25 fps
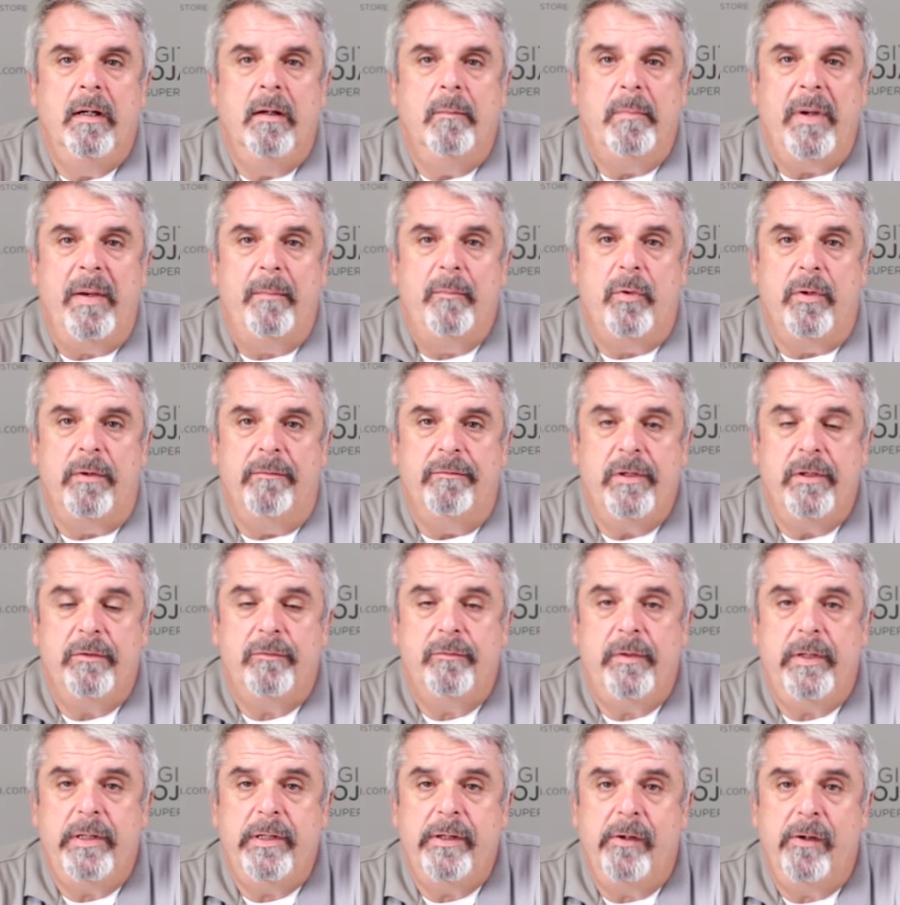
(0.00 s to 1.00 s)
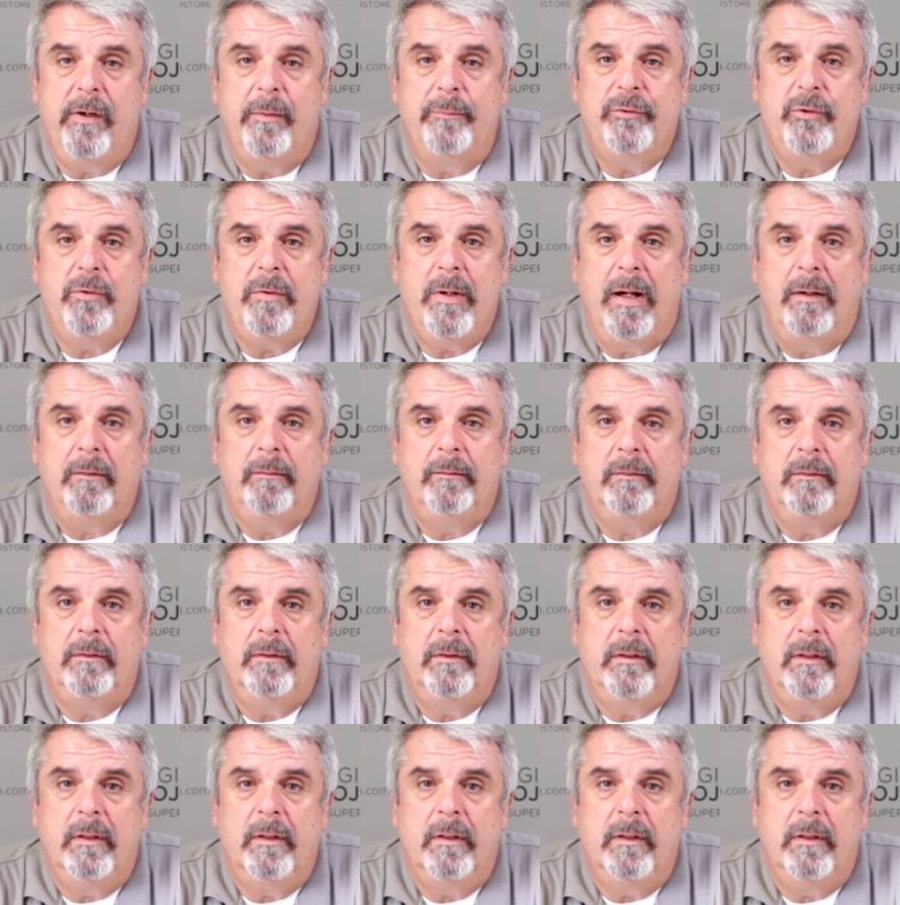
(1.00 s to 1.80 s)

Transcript: Remember, if this video helps you out,